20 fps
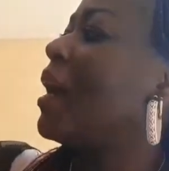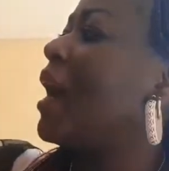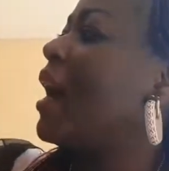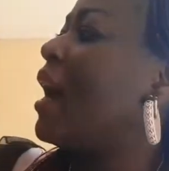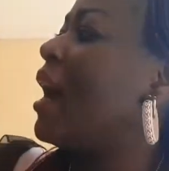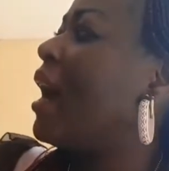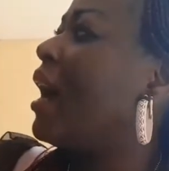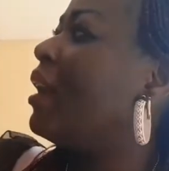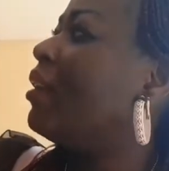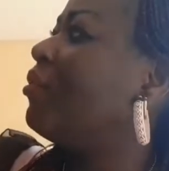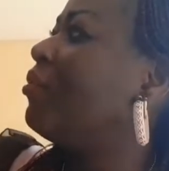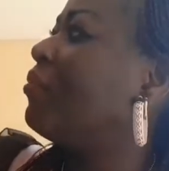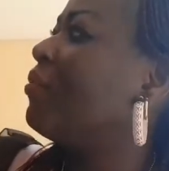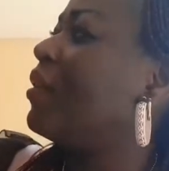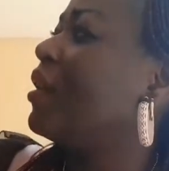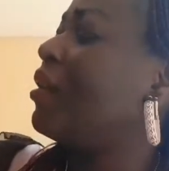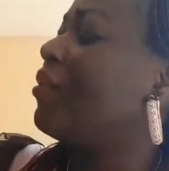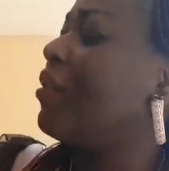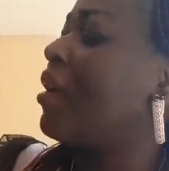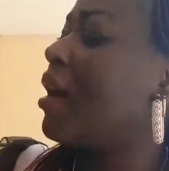aloe
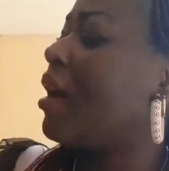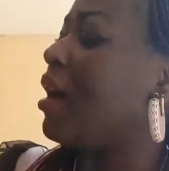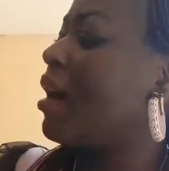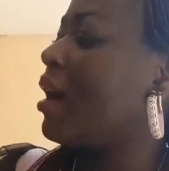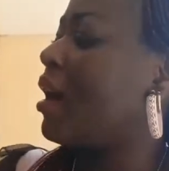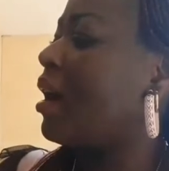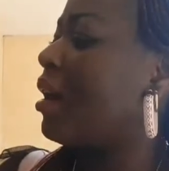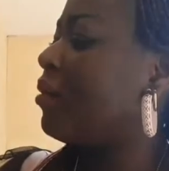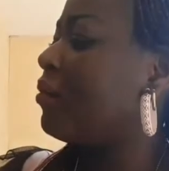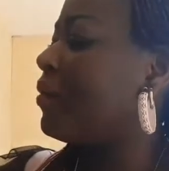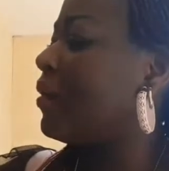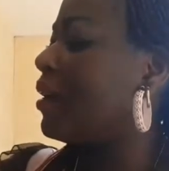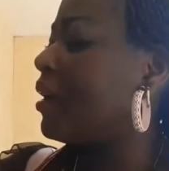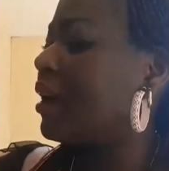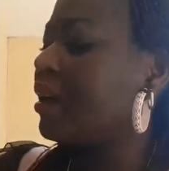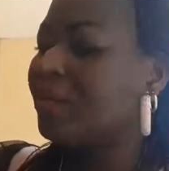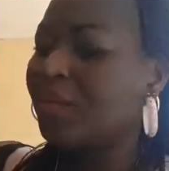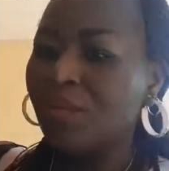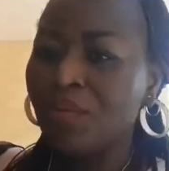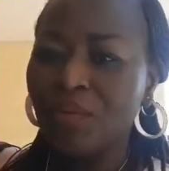vera, how they are
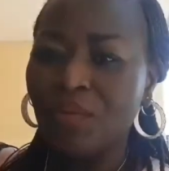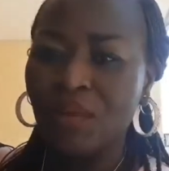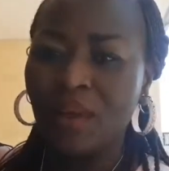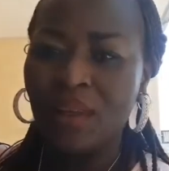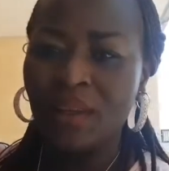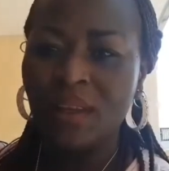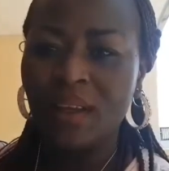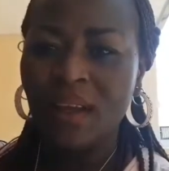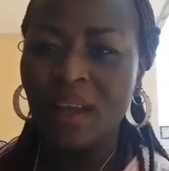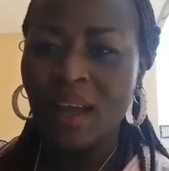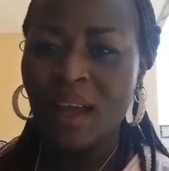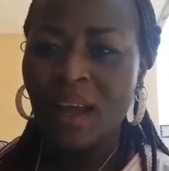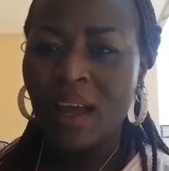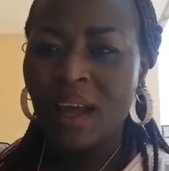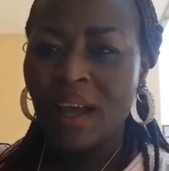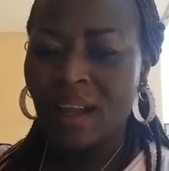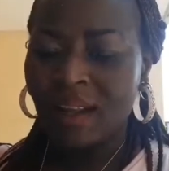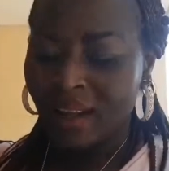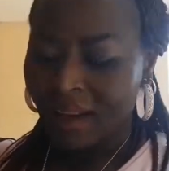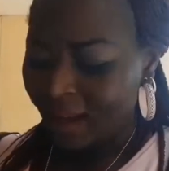doing, and
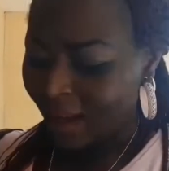they are